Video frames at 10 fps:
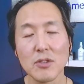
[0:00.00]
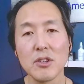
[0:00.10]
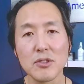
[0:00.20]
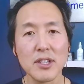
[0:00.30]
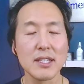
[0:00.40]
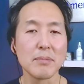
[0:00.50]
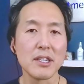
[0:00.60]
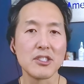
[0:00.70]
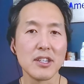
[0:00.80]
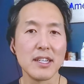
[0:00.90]
So nutrient
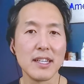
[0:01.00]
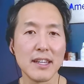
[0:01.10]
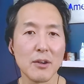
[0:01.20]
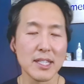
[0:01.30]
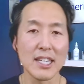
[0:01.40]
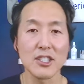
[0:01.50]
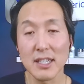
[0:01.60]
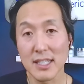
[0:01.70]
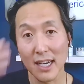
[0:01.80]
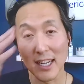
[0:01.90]
depletion. There was
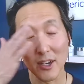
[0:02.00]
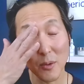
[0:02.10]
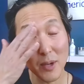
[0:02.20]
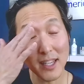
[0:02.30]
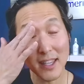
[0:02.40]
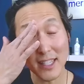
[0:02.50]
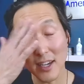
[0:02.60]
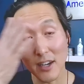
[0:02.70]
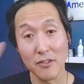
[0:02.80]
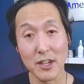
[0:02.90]
actually a study. You know, one of the
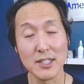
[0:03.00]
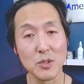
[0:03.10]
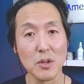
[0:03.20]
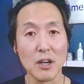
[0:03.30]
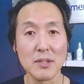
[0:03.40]
things that our friends